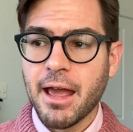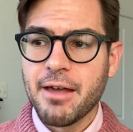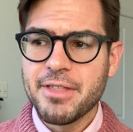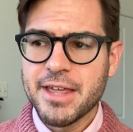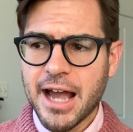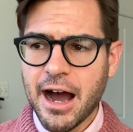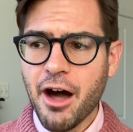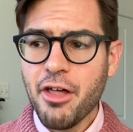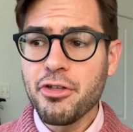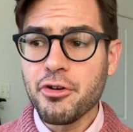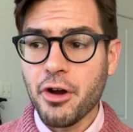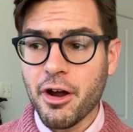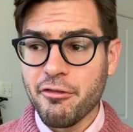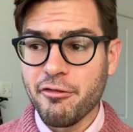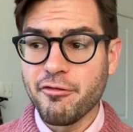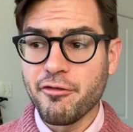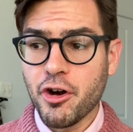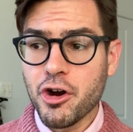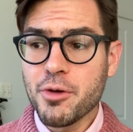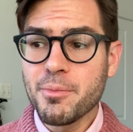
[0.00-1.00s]
The other
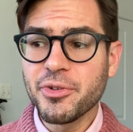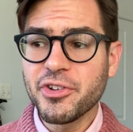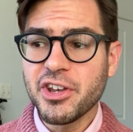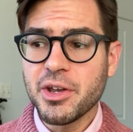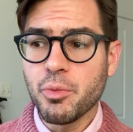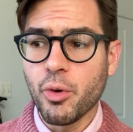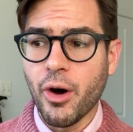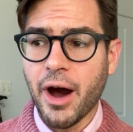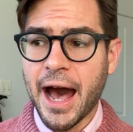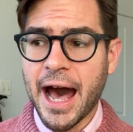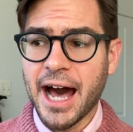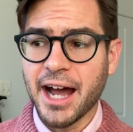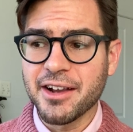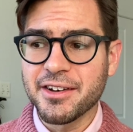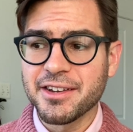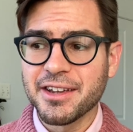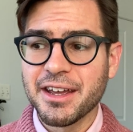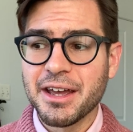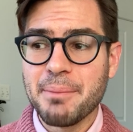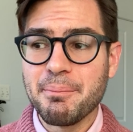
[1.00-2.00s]
affirms he will
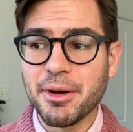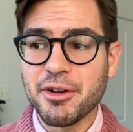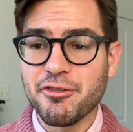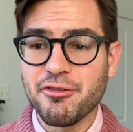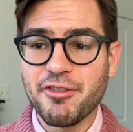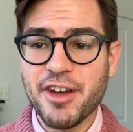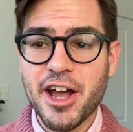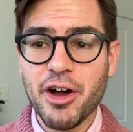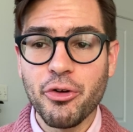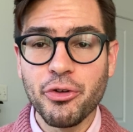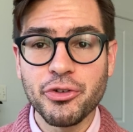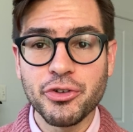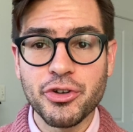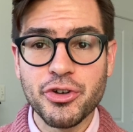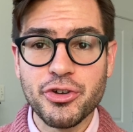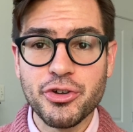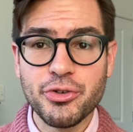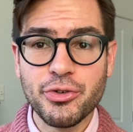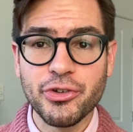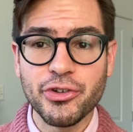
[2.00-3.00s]
act, but fails to
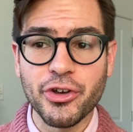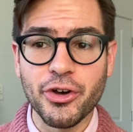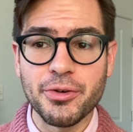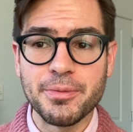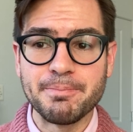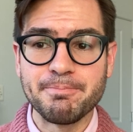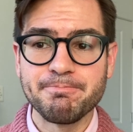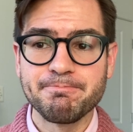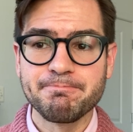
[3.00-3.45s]
do so.